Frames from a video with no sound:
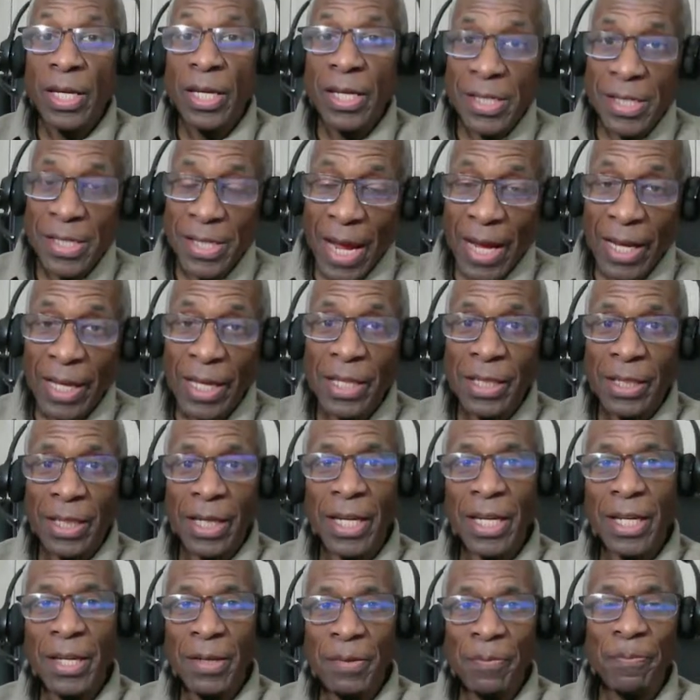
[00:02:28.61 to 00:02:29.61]

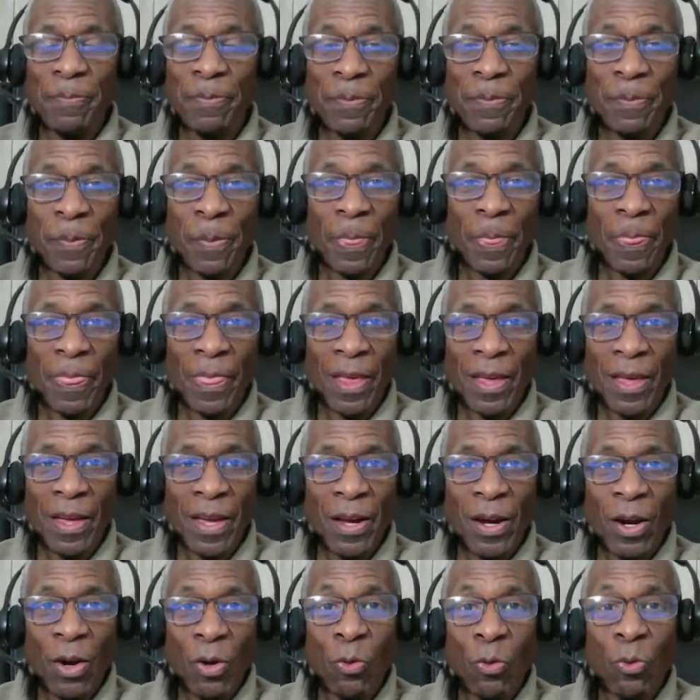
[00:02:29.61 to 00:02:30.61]
Secondly,
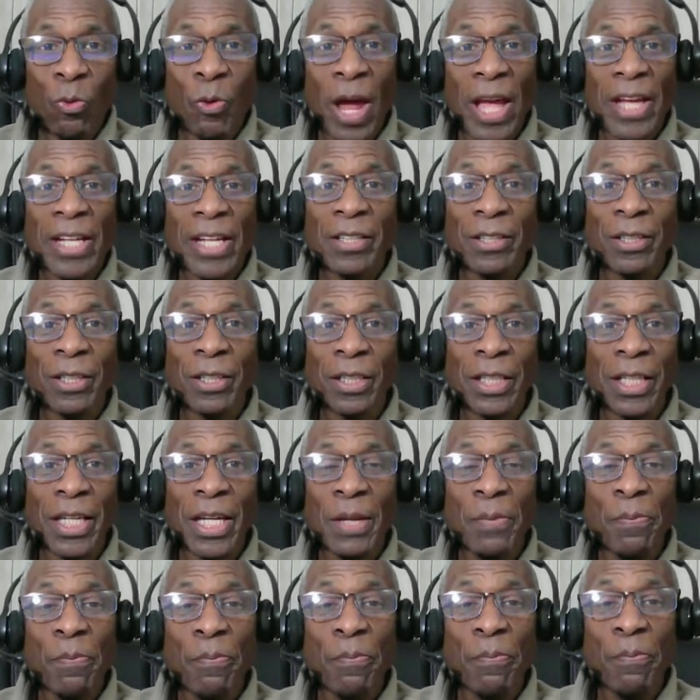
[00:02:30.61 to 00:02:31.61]

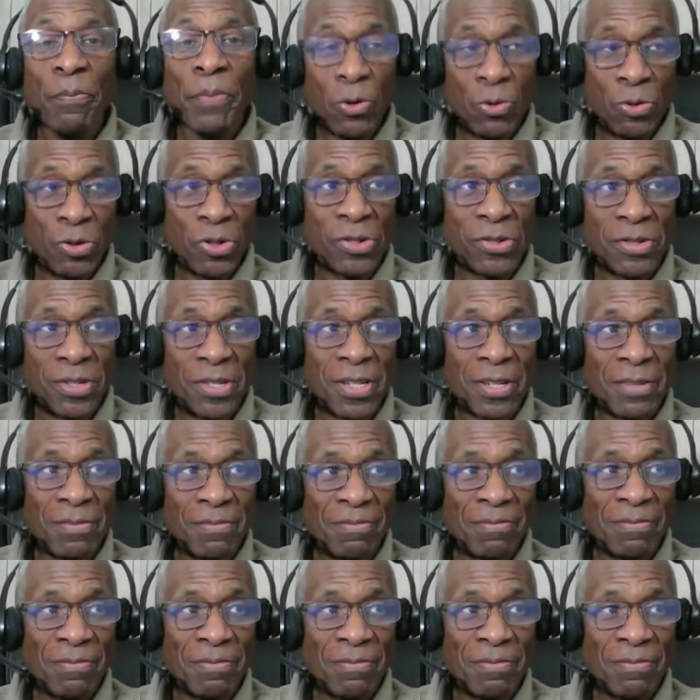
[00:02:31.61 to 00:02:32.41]
regularly post.